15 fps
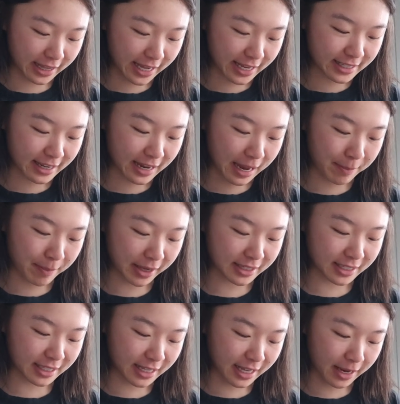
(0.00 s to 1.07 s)
and Lisa, and
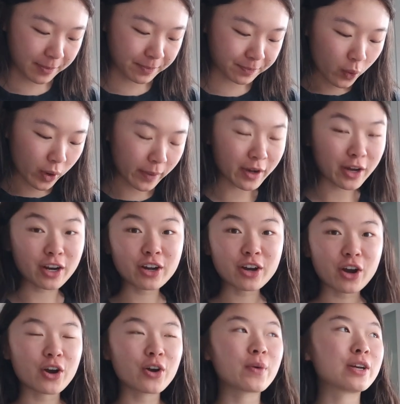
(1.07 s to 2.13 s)
basically we were gonna
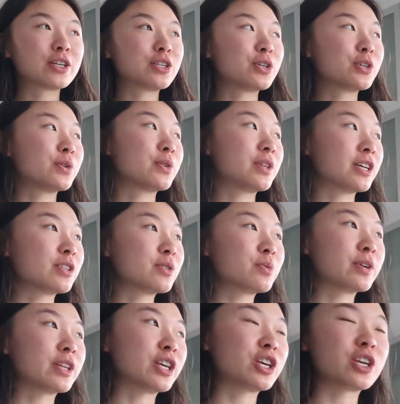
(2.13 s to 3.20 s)
go to this
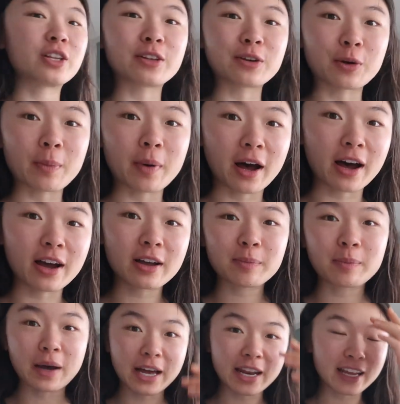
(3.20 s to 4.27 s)
really cute little park,
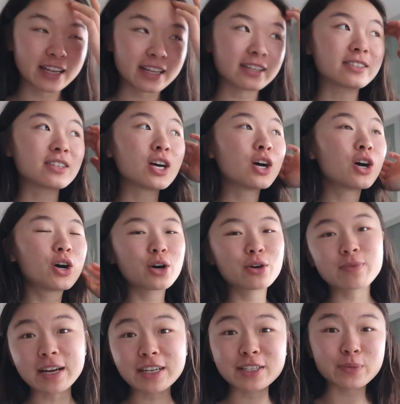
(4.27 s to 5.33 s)
but it is
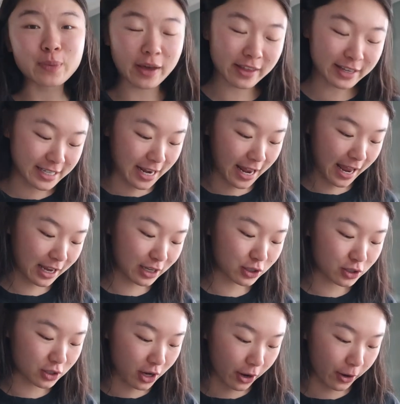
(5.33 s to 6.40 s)
horrendous weather today,
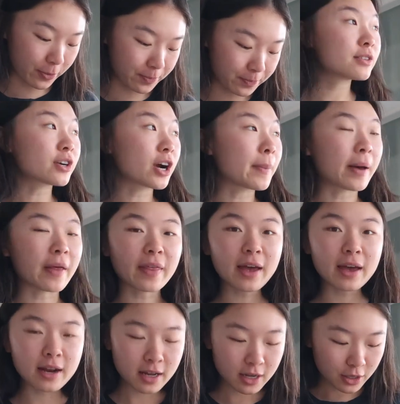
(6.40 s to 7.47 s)
so sorry about
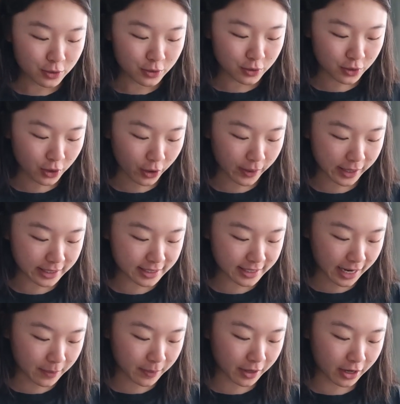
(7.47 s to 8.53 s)
that. So
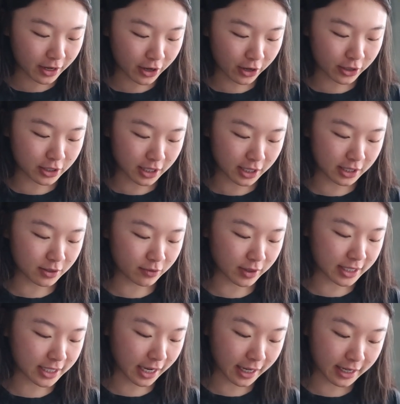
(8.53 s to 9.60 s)
instead we're gonna go to this
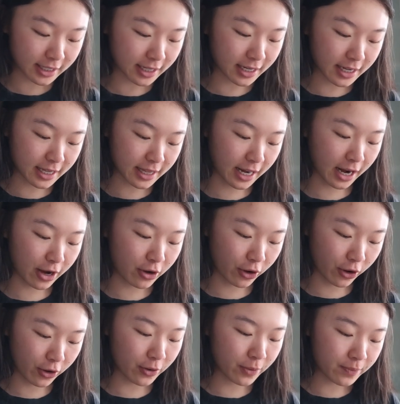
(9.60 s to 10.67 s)
rotunda that I
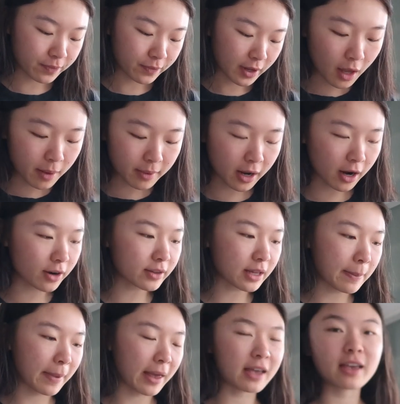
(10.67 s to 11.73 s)
know. I'm
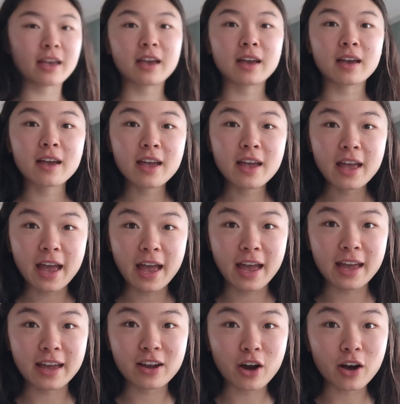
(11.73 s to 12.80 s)
currently making
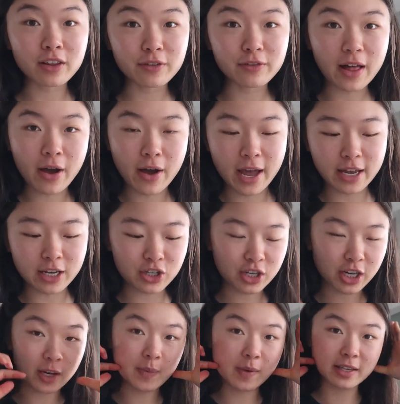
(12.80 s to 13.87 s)
a cauliflower and
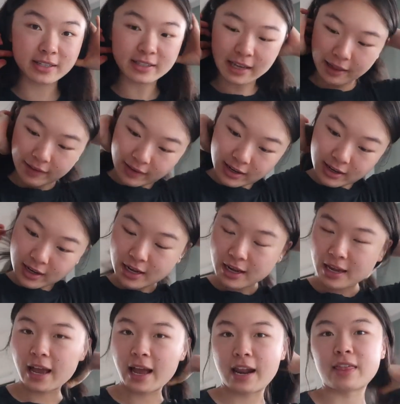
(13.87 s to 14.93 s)
chickpea salad,
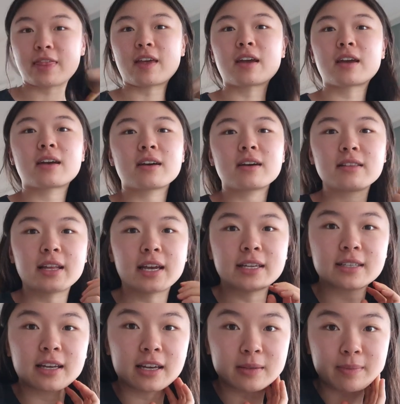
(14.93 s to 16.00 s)
and I think
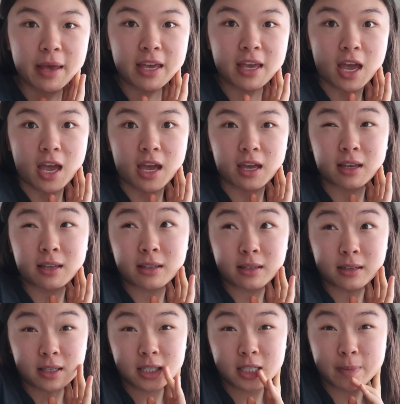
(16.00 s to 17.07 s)
Lisa is
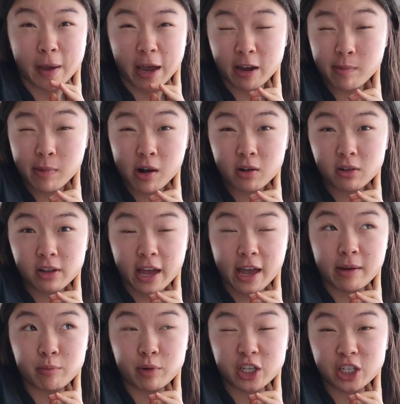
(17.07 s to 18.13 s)
making spag bol
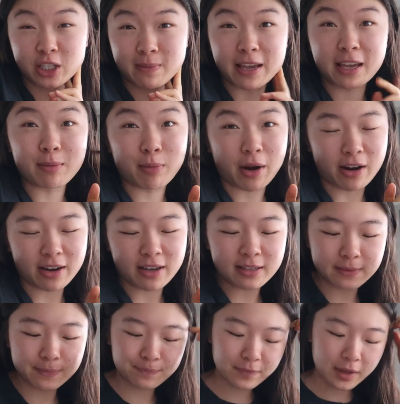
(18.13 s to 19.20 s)
and Bridget's making
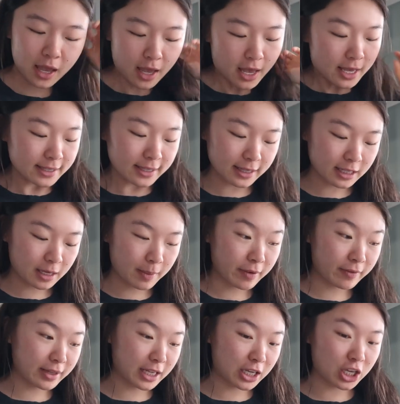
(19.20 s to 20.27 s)
brownies. So it's gonna be
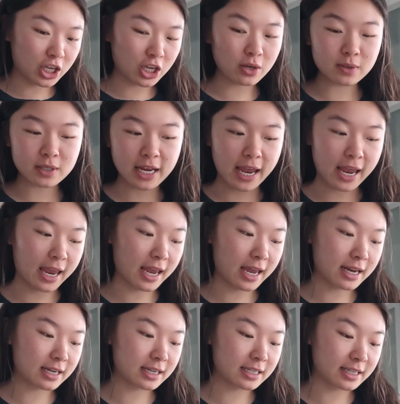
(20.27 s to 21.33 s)
really cute,
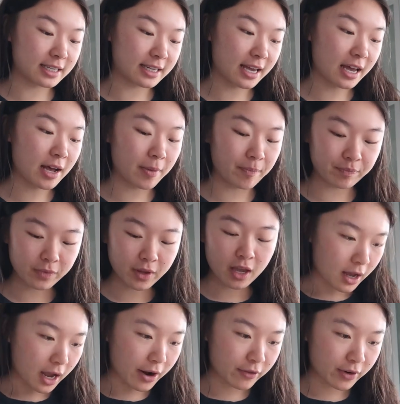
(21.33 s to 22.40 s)
and yeah,
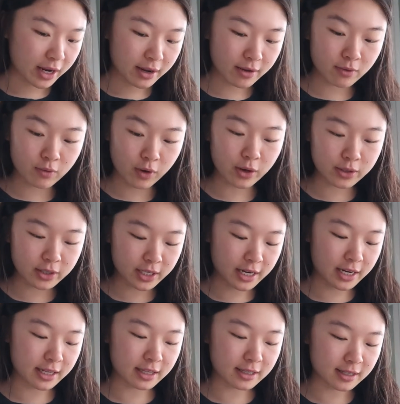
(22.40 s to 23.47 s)
I already
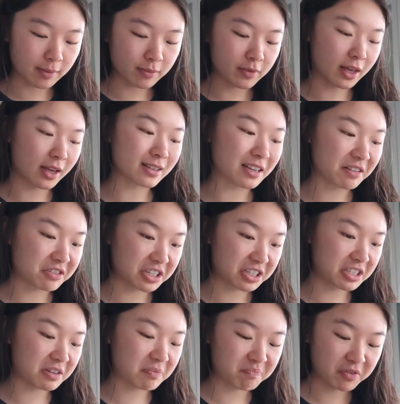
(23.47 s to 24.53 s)
roasted some things. I've
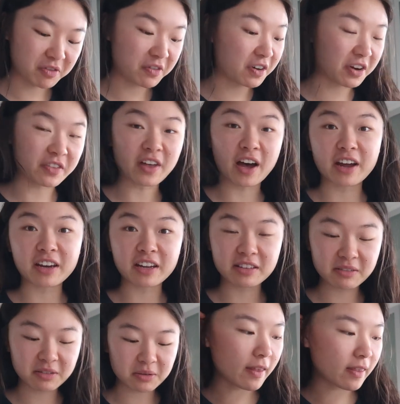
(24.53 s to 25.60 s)
just forgot the
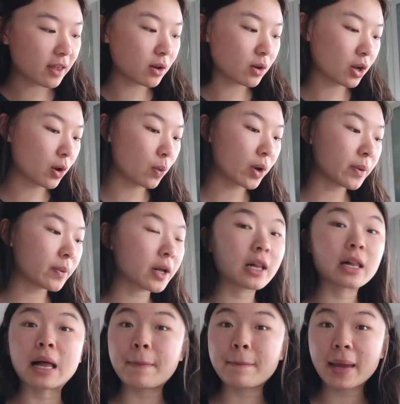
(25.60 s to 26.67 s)
onions, and then we
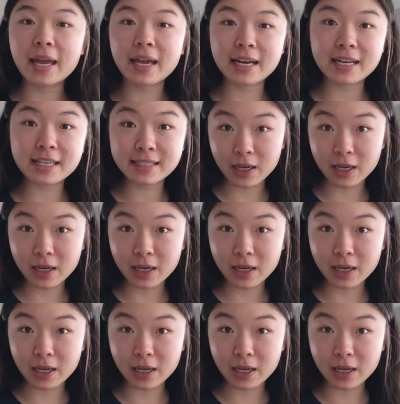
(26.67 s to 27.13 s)
will make the